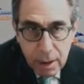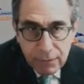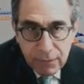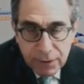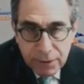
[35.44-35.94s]

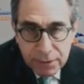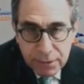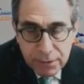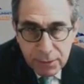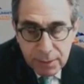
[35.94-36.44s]
Functional
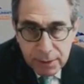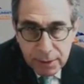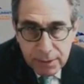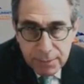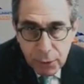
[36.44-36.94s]
instability
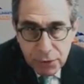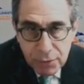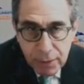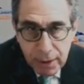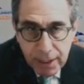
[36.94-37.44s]
is motion
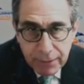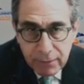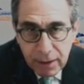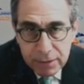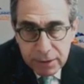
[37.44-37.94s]
beyond the
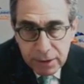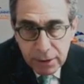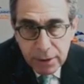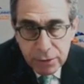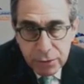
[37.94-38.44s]
voluntary
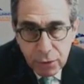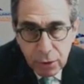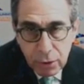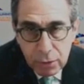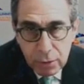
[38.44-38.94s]

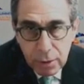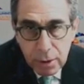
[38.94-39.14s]
control,